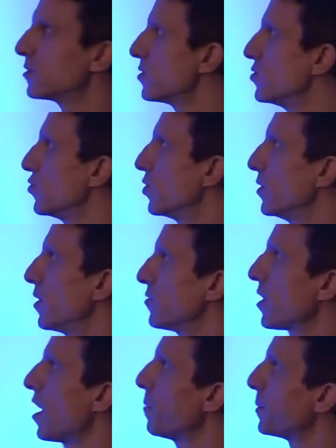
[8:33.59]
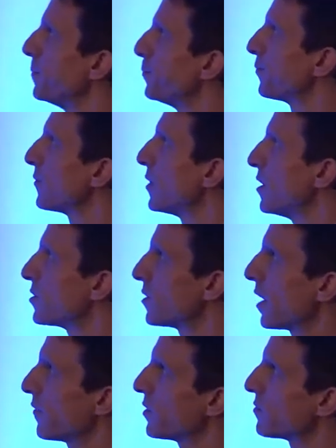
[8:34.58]
is to join those up. So
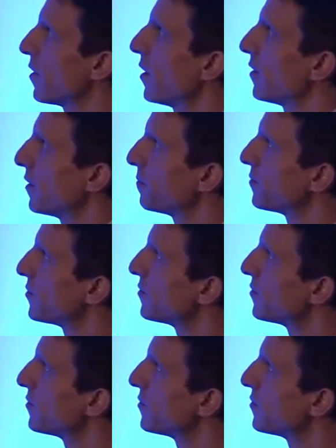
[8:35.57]
you have this rather